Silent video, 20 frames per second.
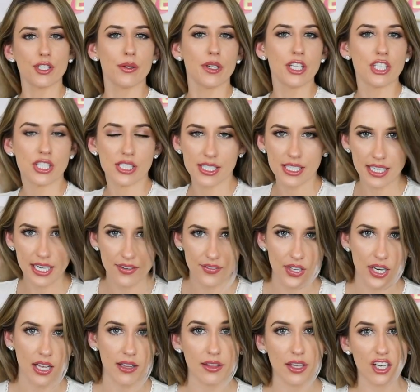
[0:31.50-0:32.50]
to it just to give
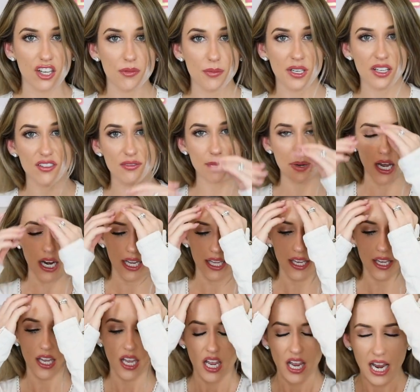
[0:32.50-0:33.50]
it a little bit of
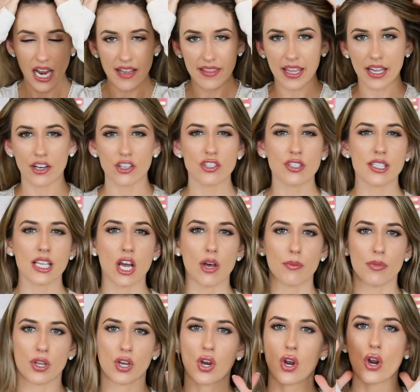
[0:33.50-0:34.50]
body, and that'll just
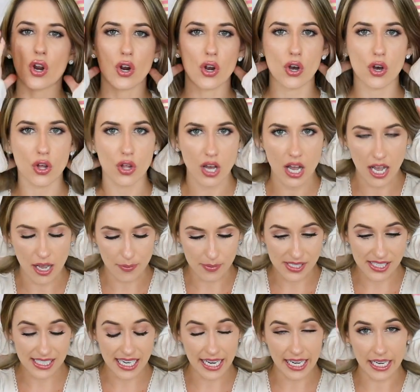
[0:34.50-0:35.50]
help the curl
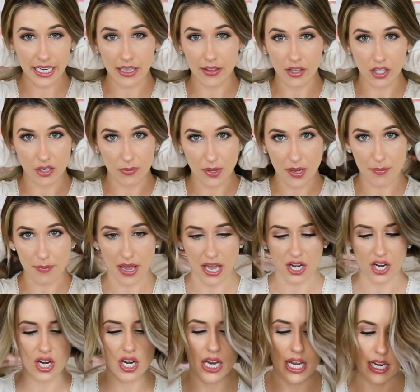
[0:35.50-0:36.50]
stay in a little bit
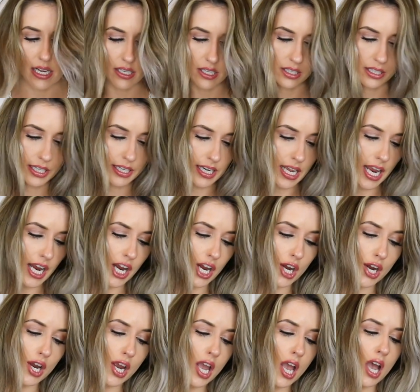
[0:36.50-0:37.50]
better in clean
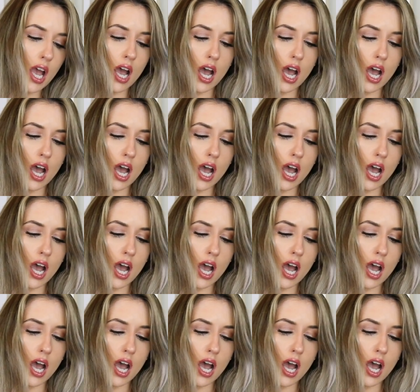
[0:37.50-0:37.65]
hair.